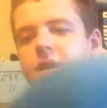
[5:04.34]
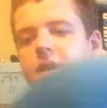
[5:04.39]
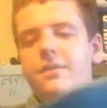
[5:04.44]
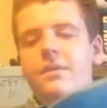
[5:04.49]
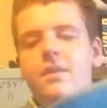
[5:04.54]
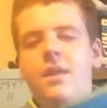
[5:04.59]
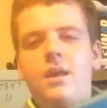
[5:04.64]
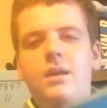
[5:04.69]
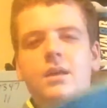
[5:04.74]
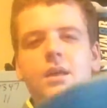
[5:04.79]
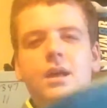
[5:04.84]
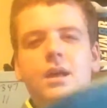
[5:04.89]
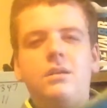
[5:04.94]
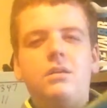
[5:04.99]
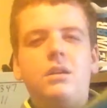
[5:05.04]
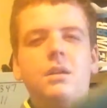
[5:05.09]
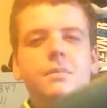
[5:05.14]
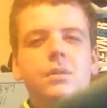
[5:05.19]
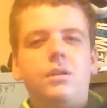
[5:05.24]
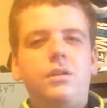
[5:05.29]
done that yet,
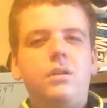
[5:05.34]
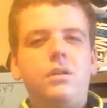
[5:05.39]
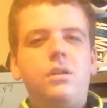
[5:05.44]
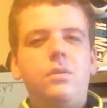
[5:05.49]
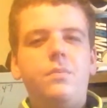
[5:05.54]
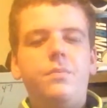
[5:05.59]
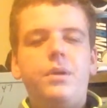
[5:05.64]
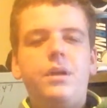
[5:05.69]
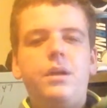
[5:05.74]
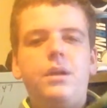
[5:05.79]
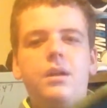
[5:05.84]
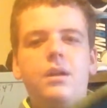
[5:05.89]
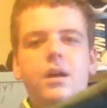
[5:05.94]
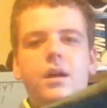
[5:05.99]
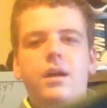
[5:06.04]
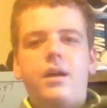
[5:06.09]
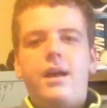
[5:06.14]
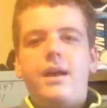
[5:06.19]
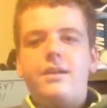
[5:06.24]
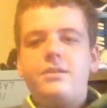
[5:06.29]
and I'm a little bit
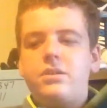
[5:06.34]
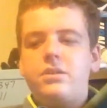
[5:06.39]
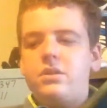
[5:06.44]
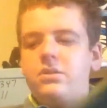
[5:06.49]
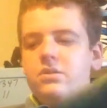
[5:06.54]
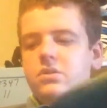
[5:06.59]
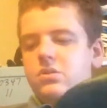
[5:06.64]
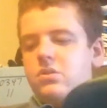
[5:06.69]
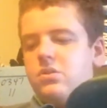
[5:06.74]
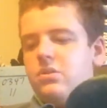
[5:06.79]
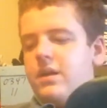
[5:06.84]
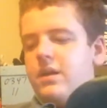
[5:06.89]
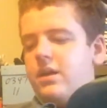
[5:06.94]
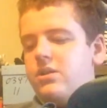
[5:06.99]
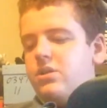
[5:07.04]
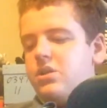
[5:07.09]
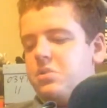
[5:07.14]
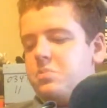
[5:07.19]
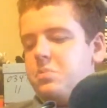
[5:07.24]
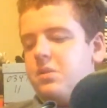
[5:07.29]
hesitant to do
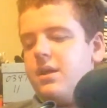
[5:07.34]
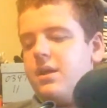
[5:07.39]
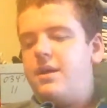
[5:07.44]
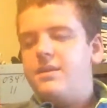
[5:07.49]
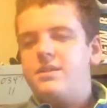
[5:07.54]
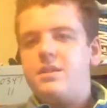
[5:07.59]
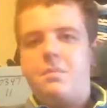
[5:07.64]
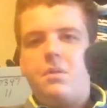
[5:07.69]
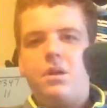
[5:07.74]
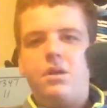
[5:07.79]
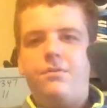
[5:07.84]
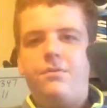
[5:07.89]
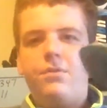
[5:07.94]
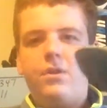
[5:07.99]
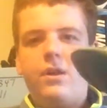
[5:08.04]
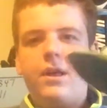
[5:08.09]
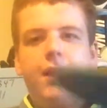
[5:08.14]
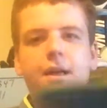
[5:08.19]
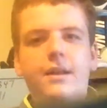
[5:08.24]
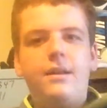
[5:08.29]
that just because I'm going to
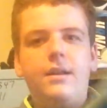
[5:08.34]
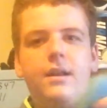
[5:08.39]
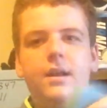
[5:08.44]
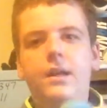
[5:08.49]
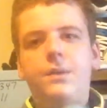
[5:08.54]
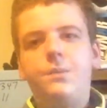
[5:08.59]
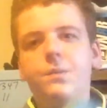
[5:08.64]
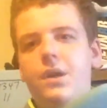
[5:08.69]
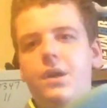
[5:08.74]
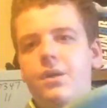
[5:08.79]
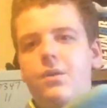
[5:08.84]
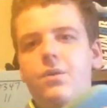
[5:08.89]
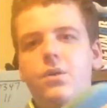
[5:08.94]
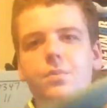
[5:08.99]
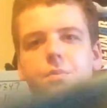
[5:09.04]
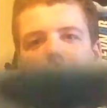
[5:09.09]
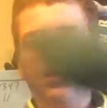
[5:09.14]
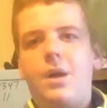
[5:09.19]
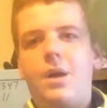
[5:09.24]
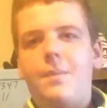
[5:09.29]
forget, and when I go to
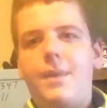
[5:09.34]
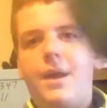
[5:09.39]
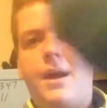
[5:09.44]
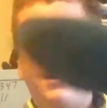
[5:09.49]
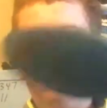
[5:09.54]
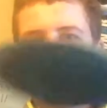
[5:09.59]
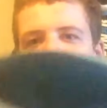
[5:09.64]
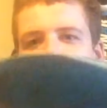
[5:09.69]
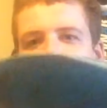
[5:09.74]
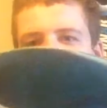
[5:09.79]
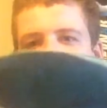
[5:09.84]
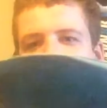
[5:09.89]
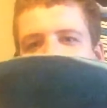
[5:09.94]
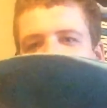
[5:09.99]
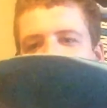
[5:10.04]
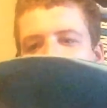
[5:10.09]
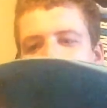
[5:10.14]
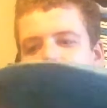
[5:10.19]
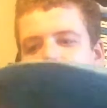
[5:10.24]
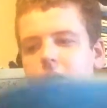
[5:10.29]
put on my Air
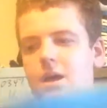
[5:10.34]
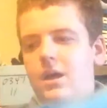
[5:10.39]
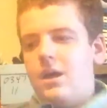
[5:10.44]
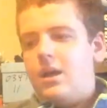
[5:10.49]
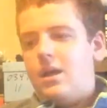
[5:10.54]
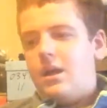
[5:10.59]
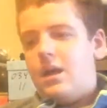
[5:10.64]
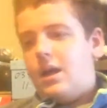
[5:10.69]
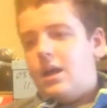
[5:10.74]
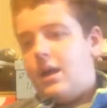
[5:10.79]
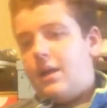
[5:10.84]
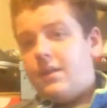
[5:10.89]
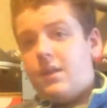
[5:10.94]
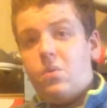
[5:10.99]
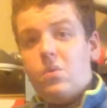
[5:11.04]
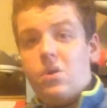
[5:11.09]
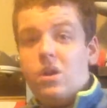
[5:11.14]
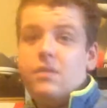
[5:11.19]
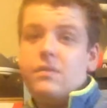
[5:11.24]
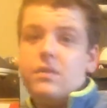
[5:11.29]
Maxes, they
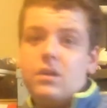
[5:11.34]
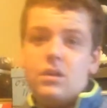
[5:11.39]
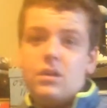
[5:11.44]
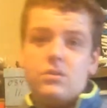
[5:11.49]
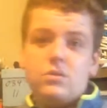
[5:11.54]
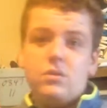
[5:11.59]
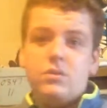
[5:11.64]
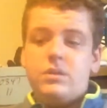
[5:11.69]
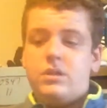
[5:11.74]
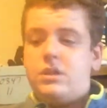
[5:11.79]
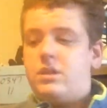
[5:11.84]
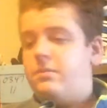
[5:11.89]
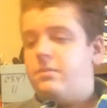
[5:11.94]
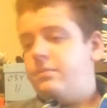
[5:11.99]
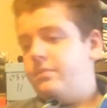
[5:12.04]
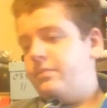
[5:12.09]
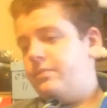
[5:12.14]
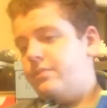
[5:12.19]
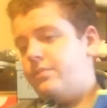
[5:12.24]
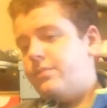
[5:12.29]
won't have any insoles in them.
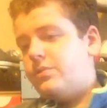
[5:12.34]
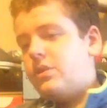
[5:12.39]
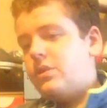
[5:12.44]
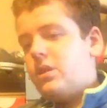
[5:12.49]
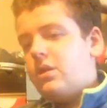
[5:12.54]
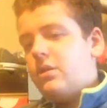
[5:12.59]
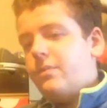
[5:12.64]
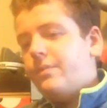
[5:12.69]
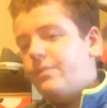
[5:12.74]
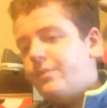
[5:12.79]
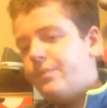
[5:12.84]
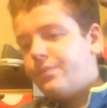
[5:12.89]
So,